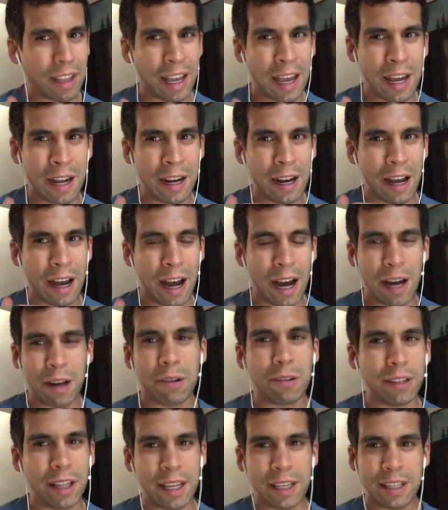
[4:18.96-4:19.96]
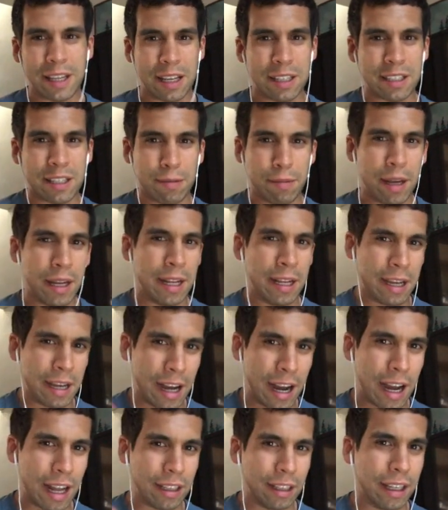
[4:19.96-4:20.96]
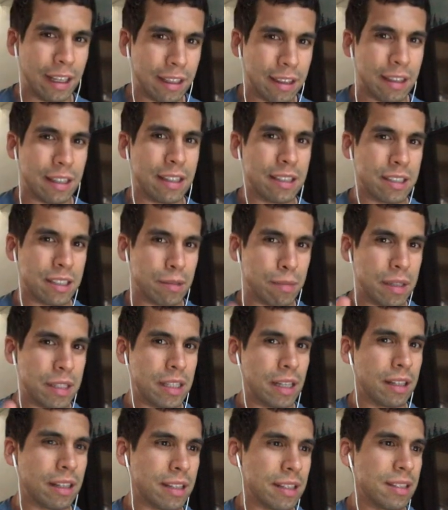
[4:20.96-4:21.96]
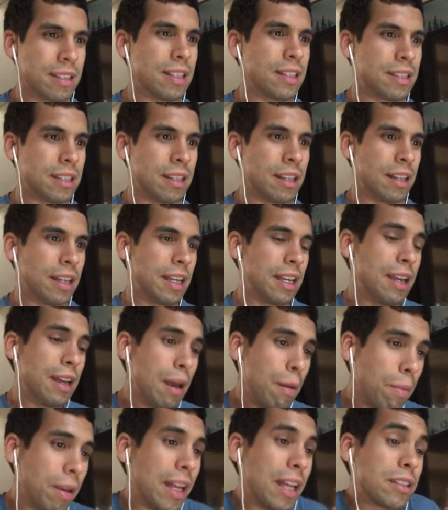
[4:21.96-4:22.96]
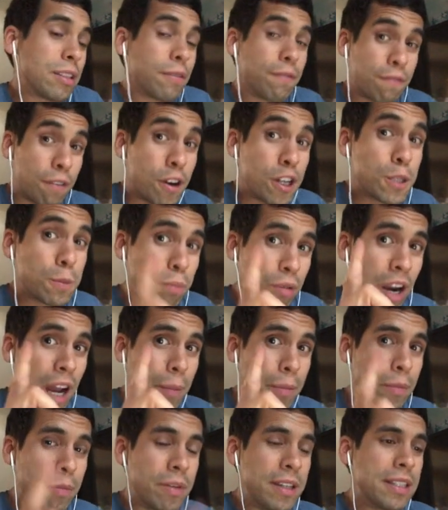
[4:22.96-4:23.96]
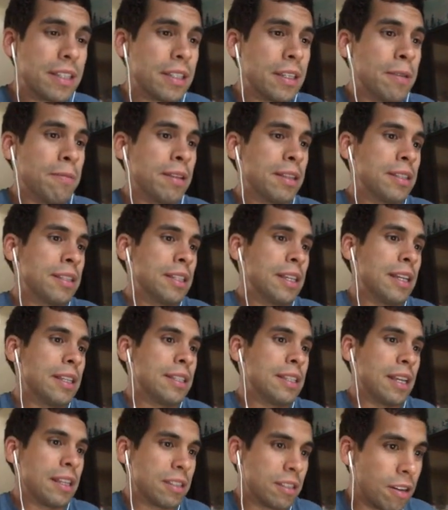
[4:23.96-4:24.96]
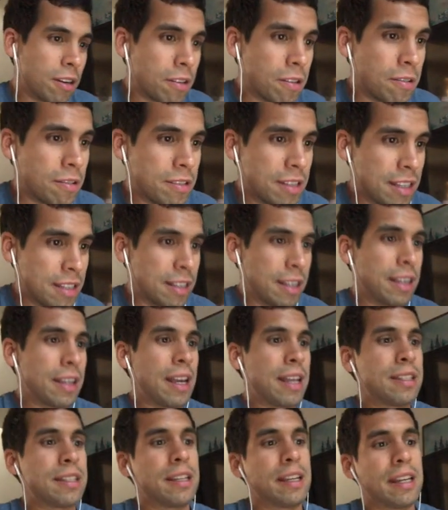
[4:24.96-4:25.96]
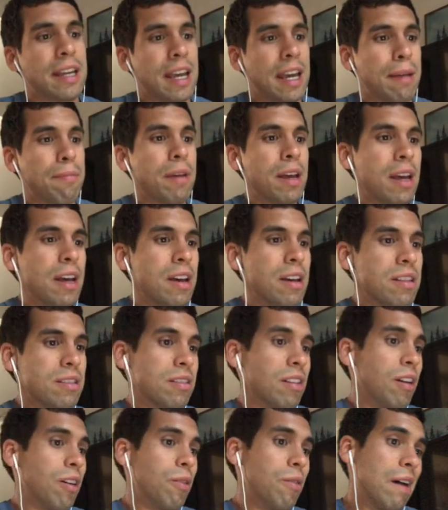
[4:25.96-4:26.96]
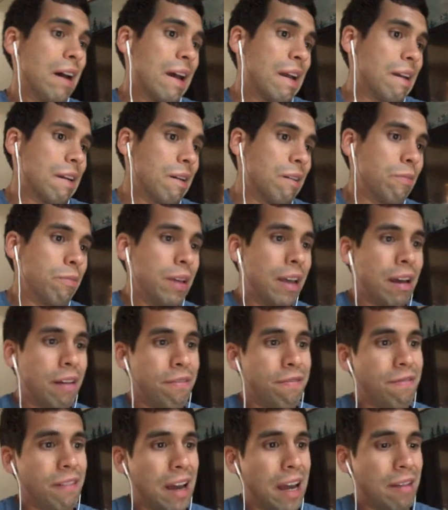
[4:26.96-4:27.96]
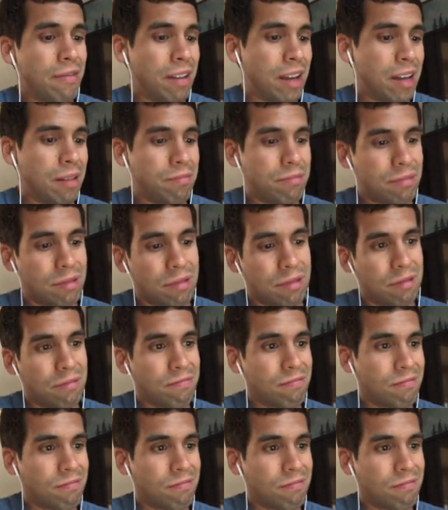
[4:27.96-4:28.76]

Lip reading: And I don't like guesstimating. I like things to be done consistently. But that's the first problem we see with CSS Circles is the guessing game. So, I don't know, we have 5 M's.